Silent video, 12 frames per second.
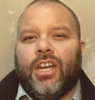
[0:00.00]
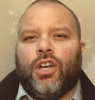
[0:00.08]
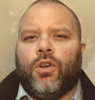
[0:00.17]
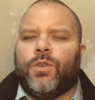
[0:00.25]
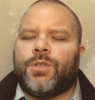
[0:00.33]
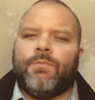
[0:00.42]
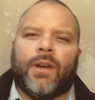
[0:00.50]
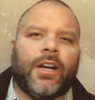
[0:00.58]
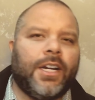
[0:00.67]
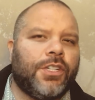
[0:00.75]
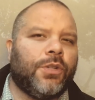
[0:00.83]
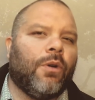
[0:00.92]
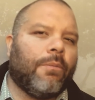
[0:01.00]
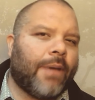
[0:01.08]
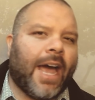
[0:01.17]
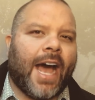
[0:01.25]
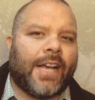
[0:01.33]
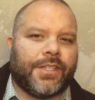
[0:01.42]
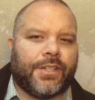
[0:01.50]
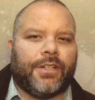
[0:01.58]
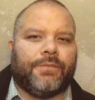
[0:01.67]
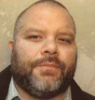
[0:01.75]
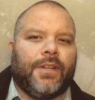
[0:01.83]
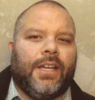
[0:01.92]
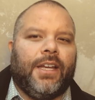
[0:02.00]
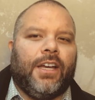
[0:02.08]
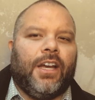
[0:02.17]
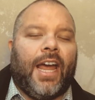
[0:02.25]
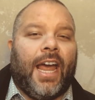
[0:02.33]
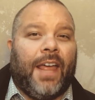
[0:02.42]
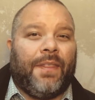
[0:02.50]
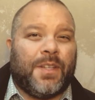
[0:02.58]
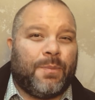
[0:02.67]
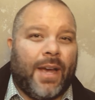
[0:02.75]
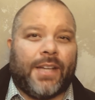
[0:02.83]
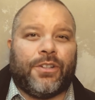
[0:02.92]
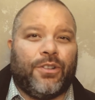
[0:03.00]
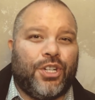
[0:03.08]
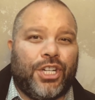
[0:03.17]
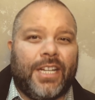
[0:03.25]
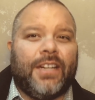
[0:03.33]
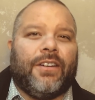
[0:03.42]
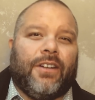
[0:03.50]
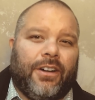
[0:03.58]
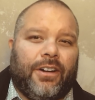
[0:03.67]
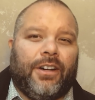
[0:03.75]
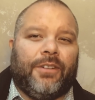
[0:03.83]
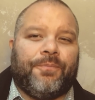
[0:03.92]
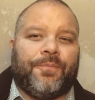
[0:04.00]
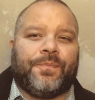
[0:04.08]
who was married to a pastor, and this pastor cheated on her.